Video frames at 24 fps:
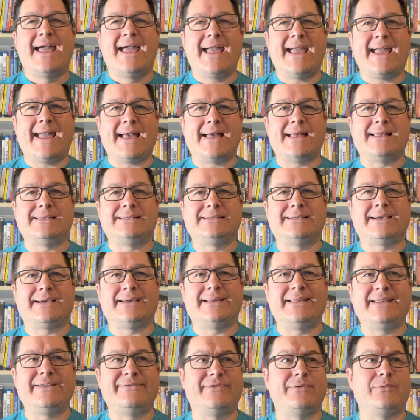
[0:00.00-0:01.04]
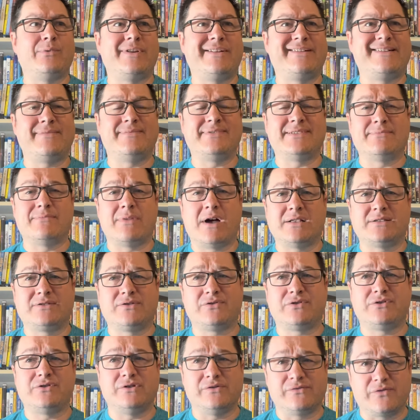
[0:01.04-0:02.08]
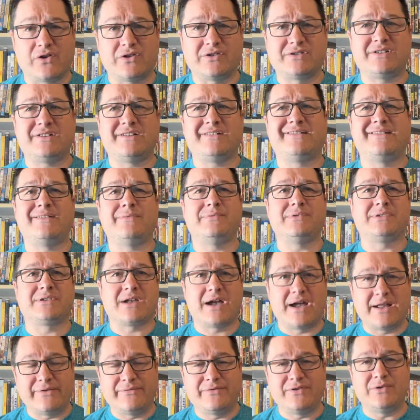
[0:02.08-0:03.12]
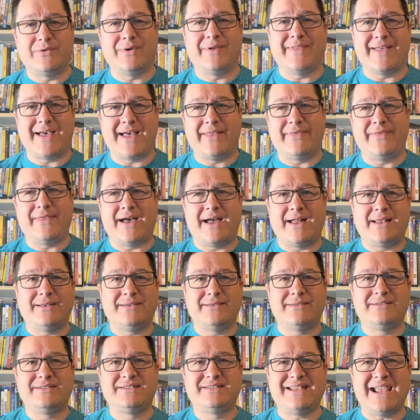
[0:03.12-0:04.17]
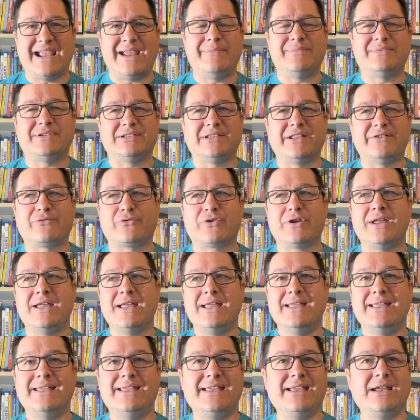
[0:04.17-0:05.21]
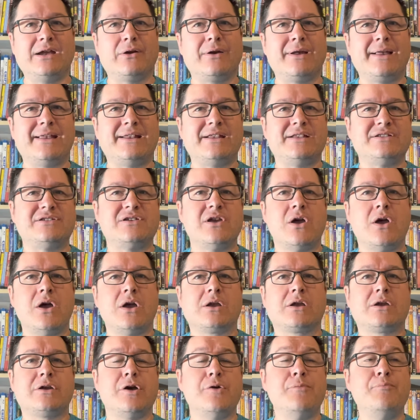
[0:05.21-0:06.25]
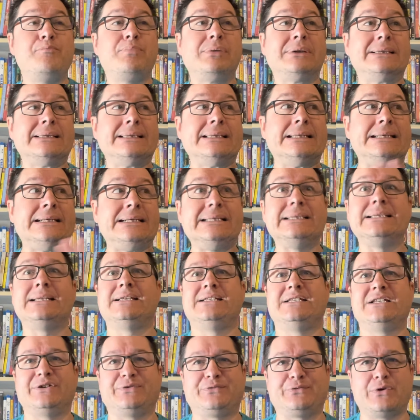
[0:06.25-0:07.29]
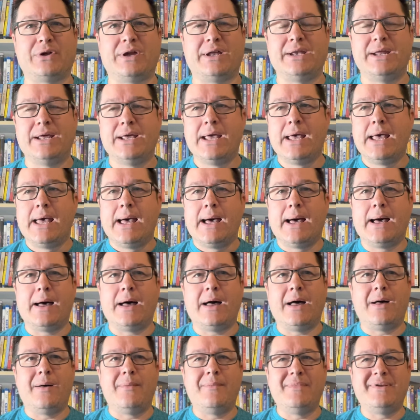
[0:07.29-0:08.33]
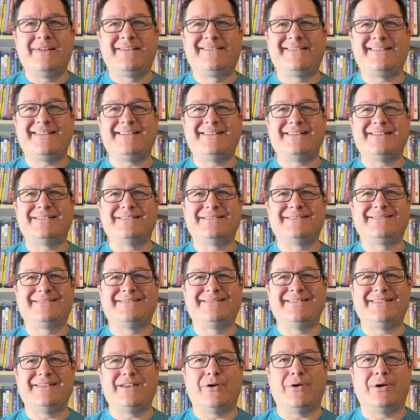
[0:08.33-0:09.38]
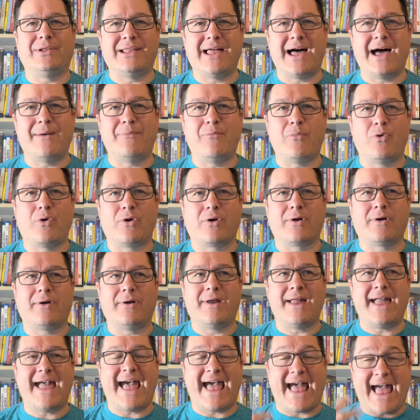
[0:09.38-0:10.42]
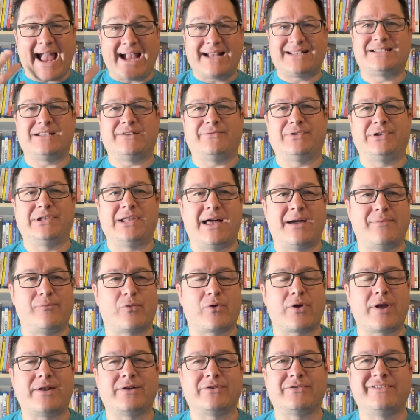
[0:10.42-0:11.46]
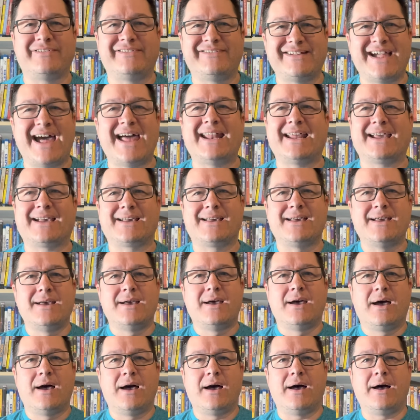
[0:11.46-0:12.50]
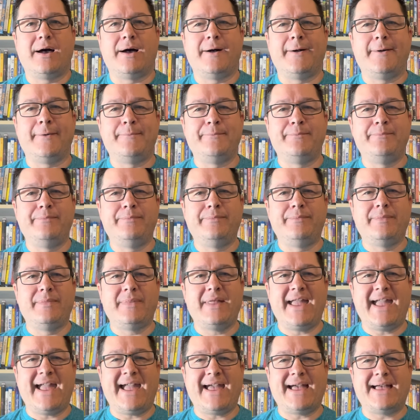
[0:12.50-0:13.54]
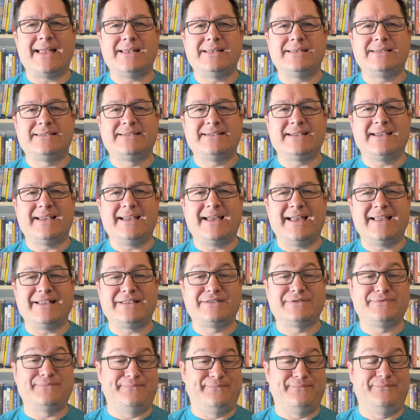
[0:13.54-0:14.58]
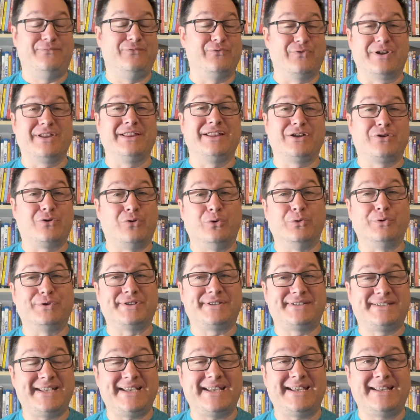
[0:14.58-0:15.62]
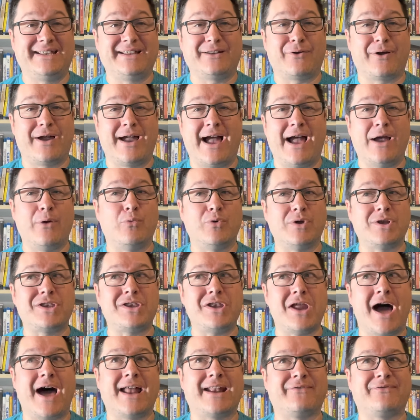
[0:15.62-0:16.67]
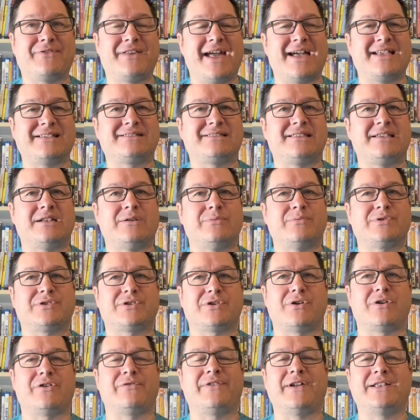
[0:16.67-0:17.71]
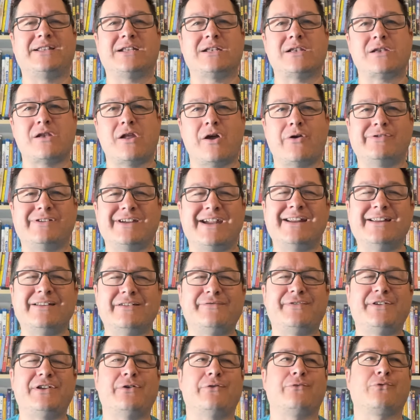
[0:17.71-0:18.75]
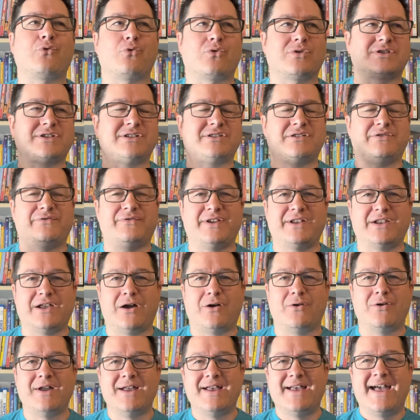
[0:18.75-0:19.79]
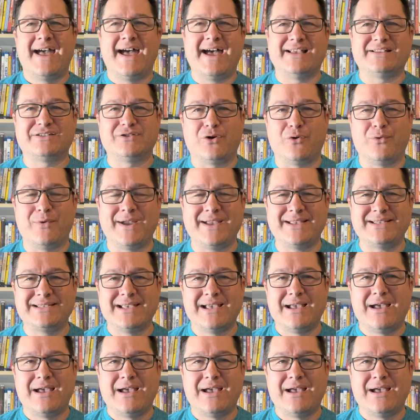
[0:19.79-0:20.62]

And uh, even when she was in Monsters University, she was kind of doing that that same delivery. Here, it is completely different. Um, she is, you know, a lot more active, a lot more energetic. Um, and it's really cool to see. You know, I, I, would not have guessed that it was her if I didn't know. Danny DeVito, of course, is DeVito, as always.